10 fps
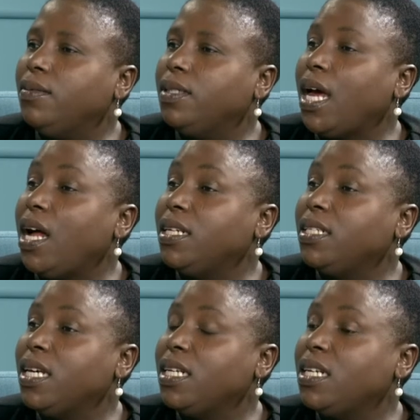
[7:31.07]

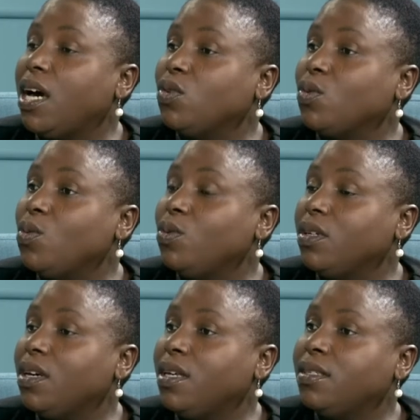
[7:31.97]
child-headed
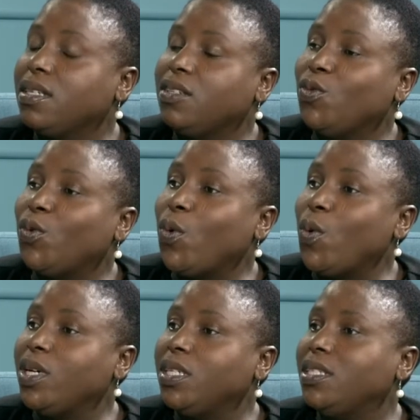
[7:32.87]
household, as in, you
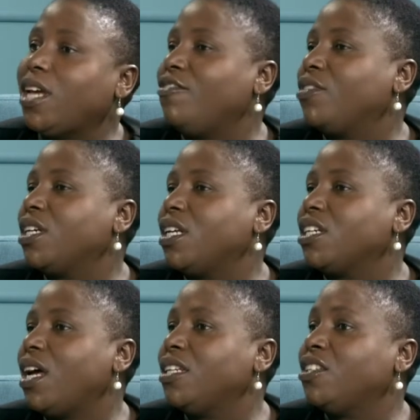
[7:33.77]
know, in African
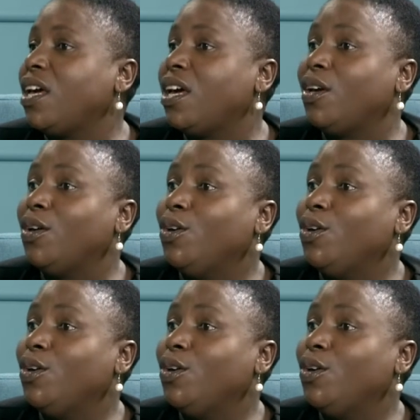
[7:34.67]
culture,